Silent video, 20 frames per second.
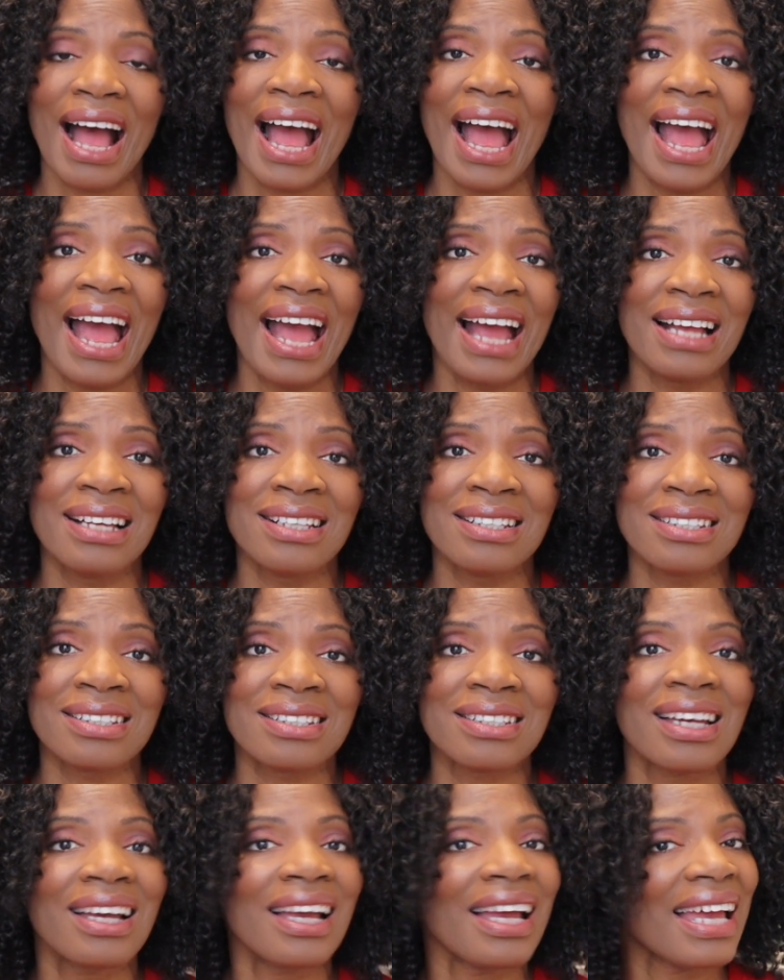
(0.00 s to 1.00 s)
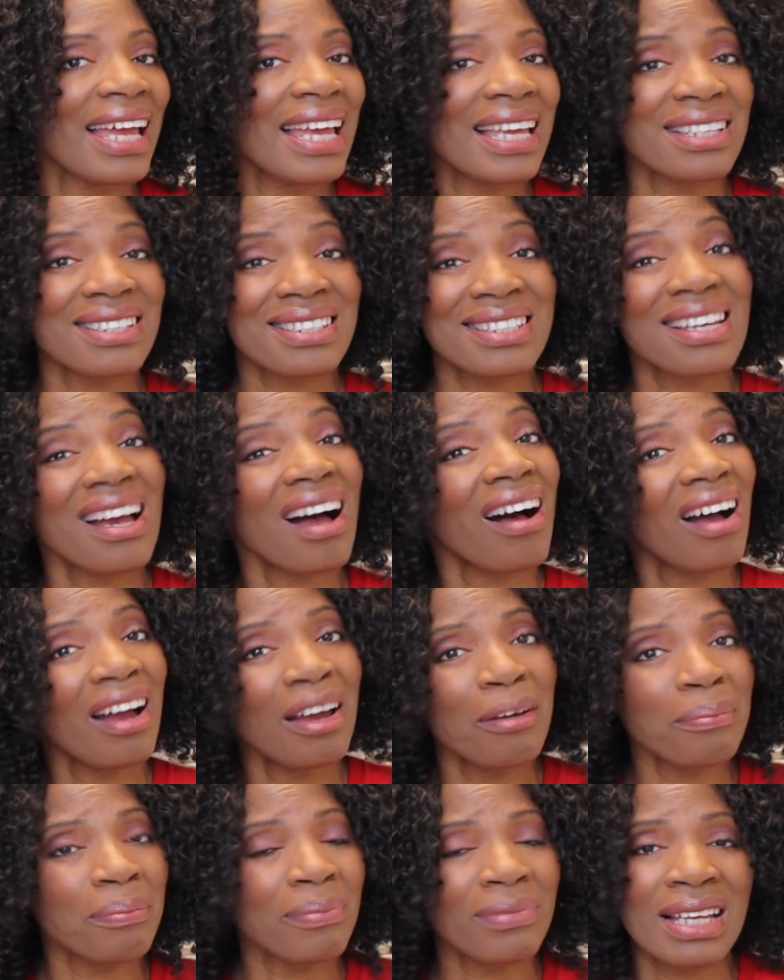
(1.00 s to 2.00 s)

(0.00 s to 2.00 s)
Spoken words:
and It's time.